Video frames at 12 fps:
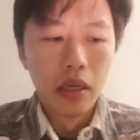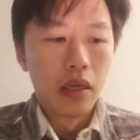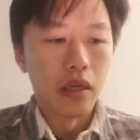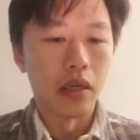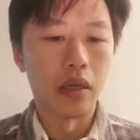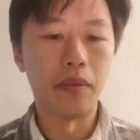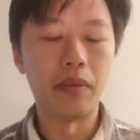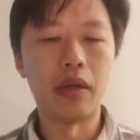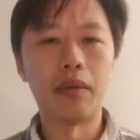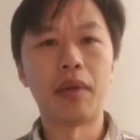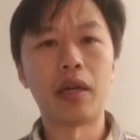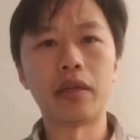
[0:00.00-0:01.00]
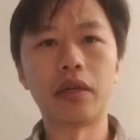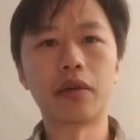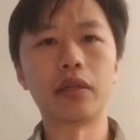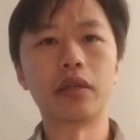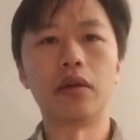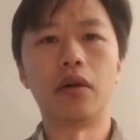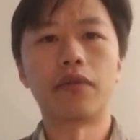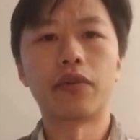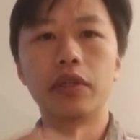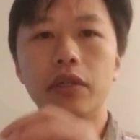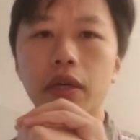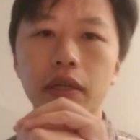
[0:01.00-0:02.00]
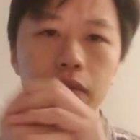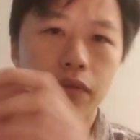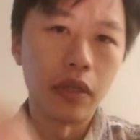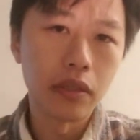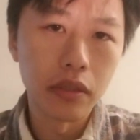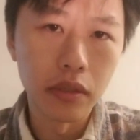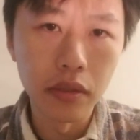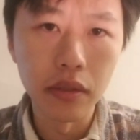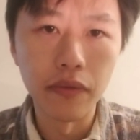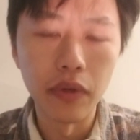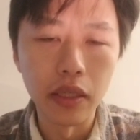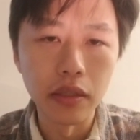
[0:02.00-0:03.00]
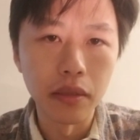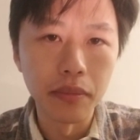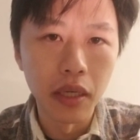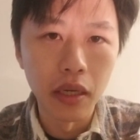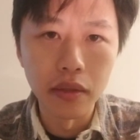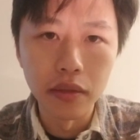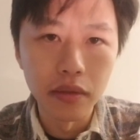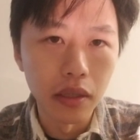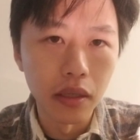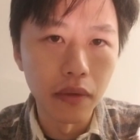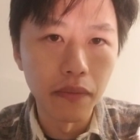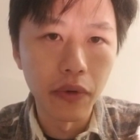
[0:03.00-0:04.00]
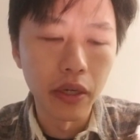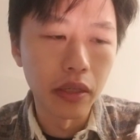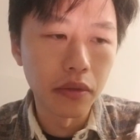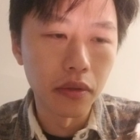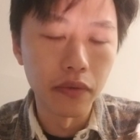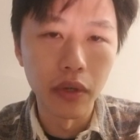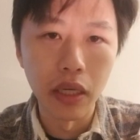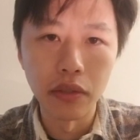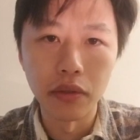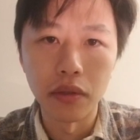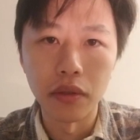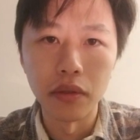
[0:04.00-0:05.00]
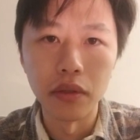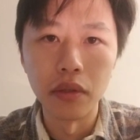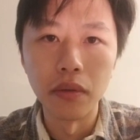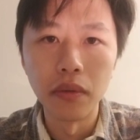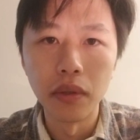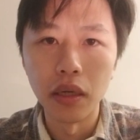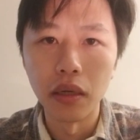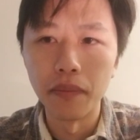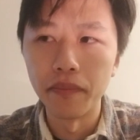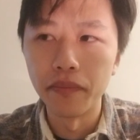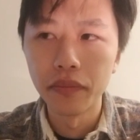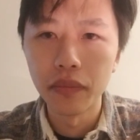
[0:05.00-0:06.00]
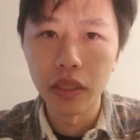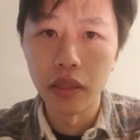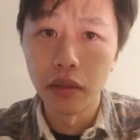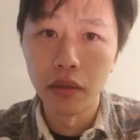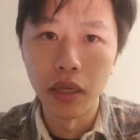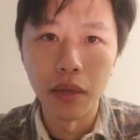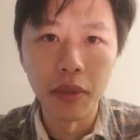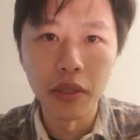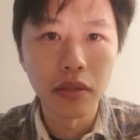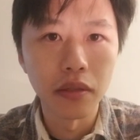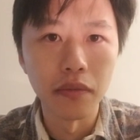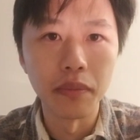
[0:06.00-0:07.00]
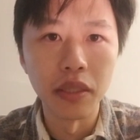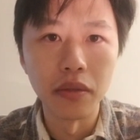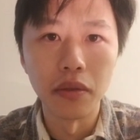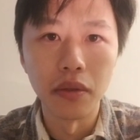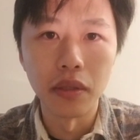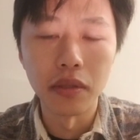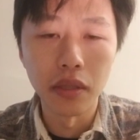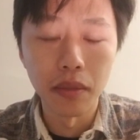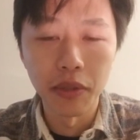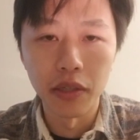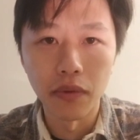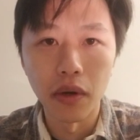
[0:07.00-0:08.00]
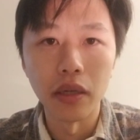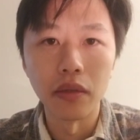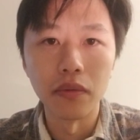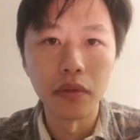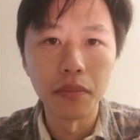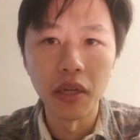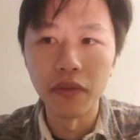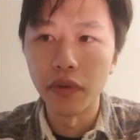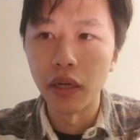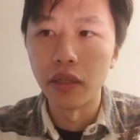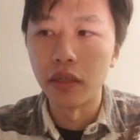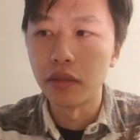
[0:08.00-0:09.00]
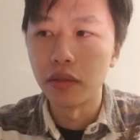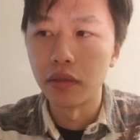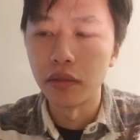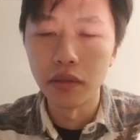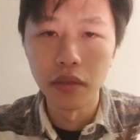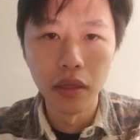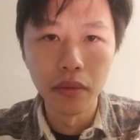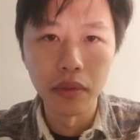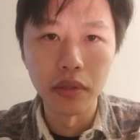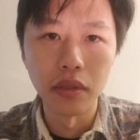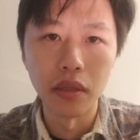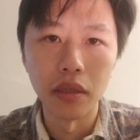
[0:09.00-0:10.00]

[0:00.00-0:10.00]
And I'm not here to offer you any investing advice. I'm not a financial advisor, although clearly I must have been doing something right with my finances because